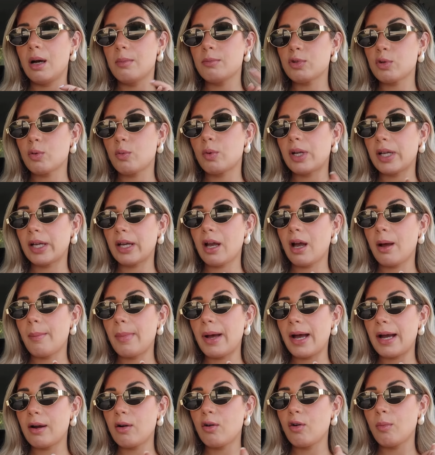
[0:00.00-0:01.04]
So when I come
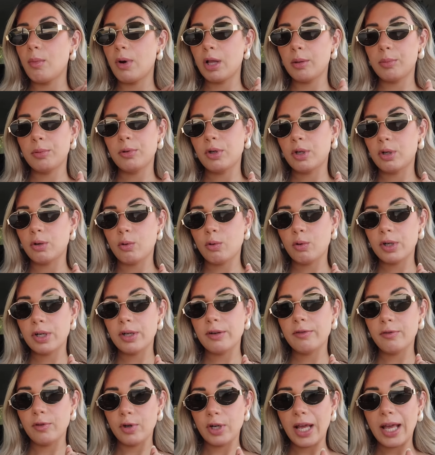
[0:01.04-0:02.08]
back home I'll put an
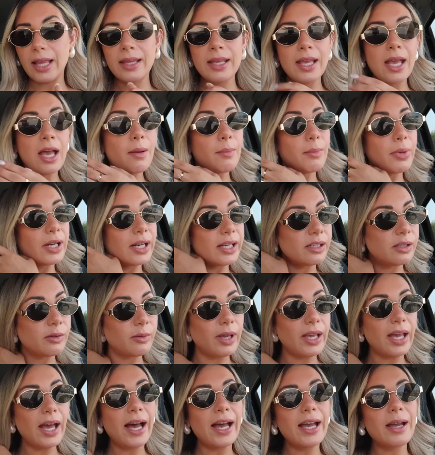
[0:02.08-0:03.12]
order for that. But
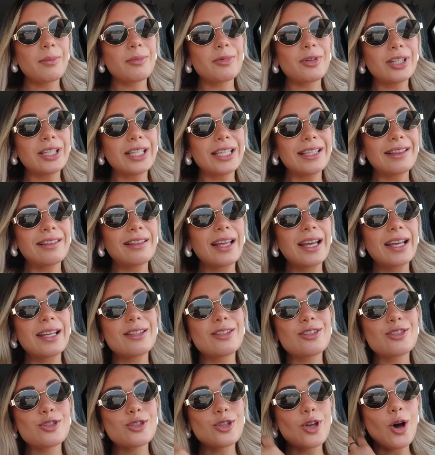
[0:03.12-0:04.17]
anyway, I am running late,
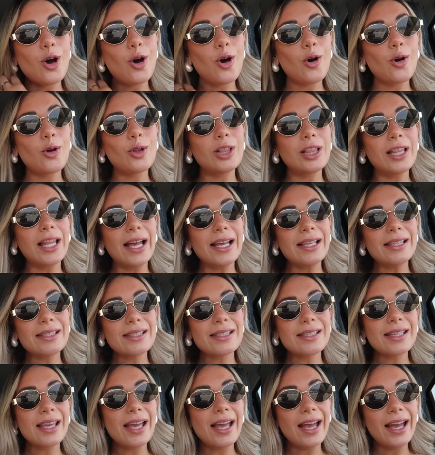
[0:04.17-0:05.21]
so
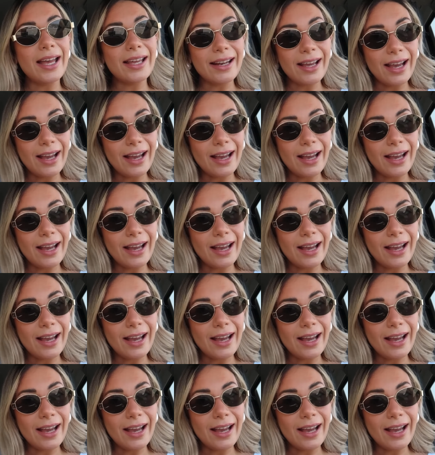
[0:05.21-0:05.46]
let's head